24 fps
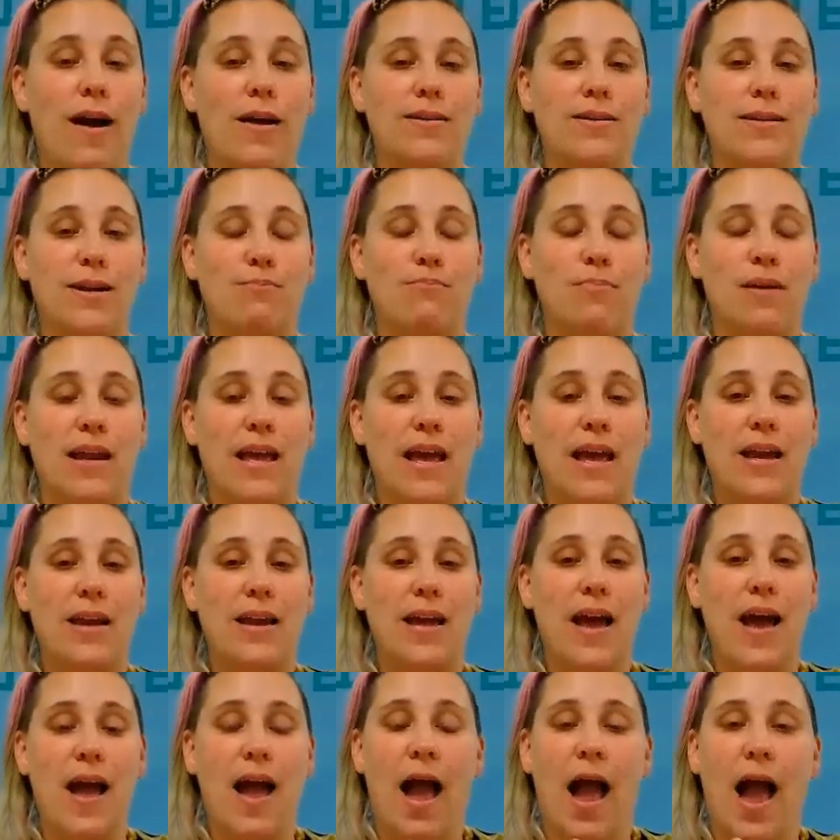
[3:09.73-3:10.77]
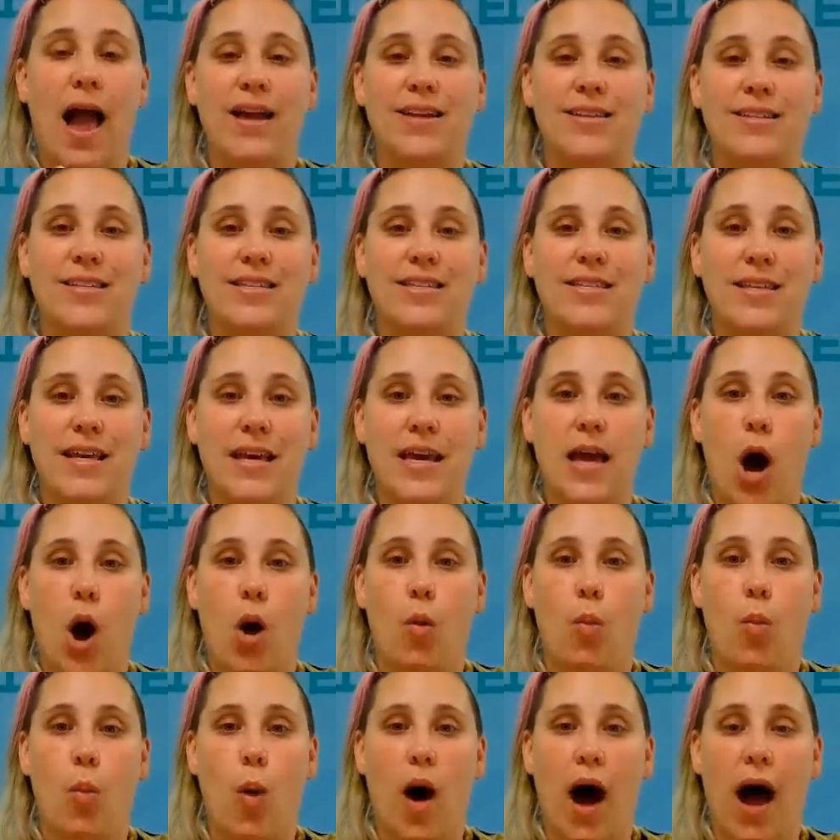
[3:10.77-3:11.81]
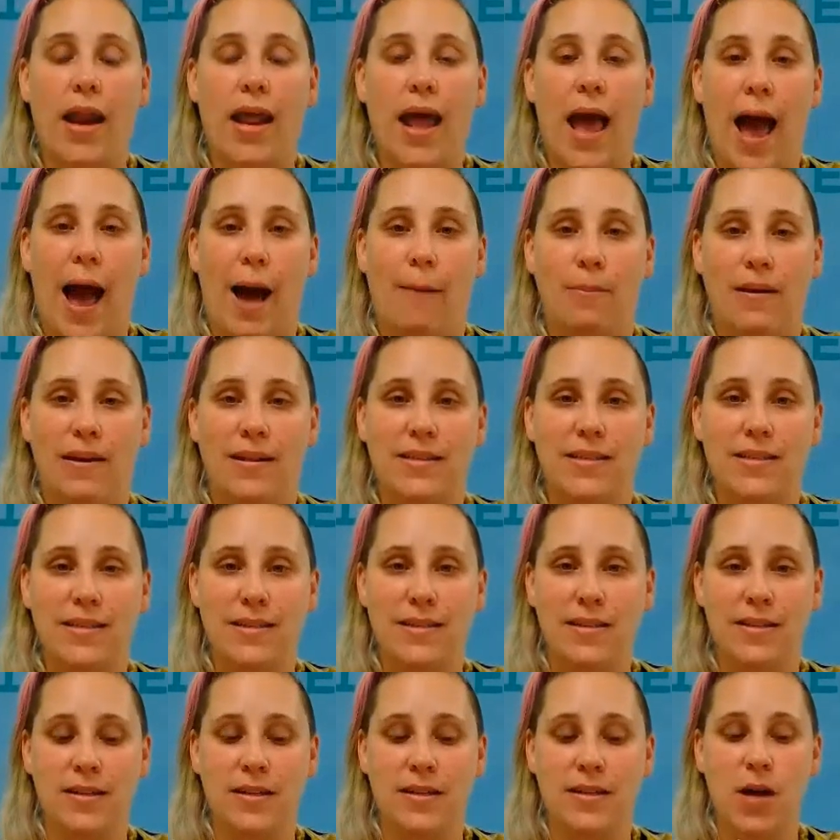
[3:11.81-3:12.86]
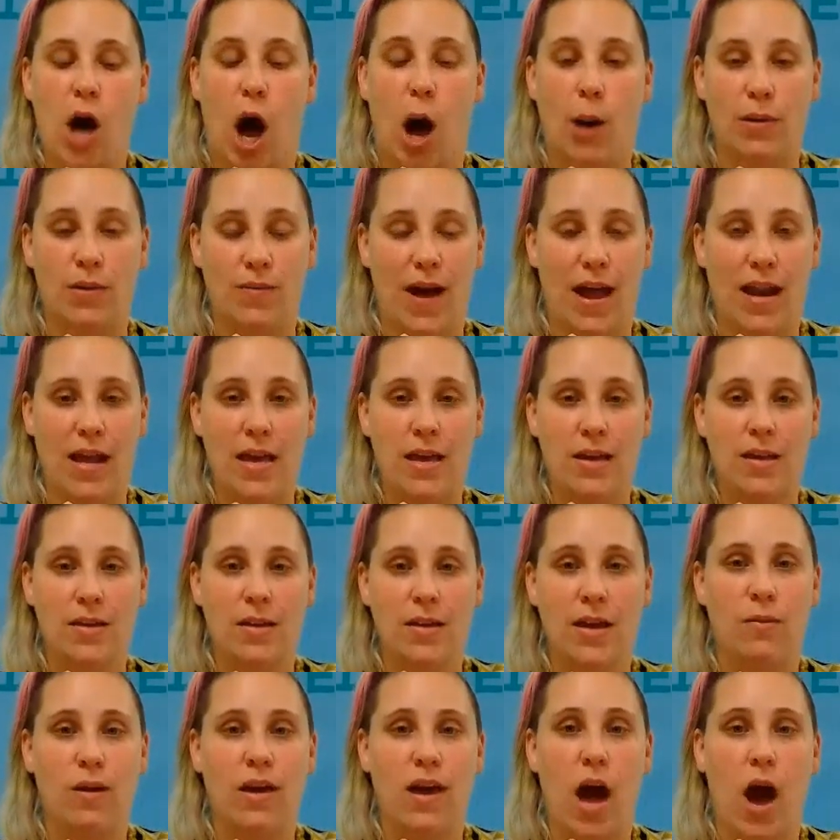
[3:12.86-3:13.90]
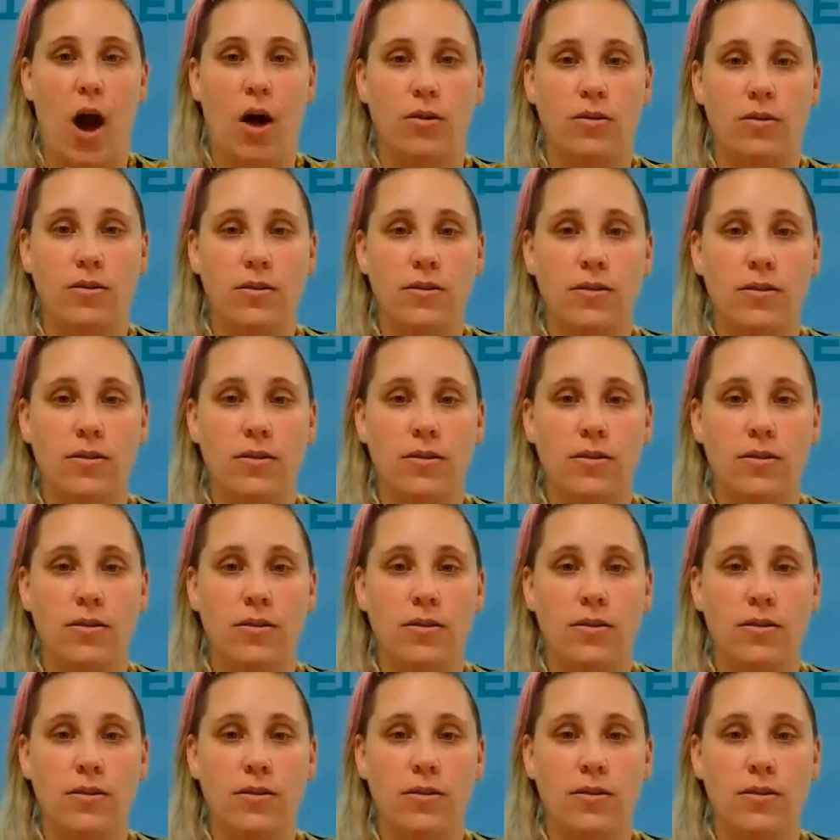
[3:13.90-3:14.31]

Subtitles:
dump it in, and see what happens. Are we ready? Here we go.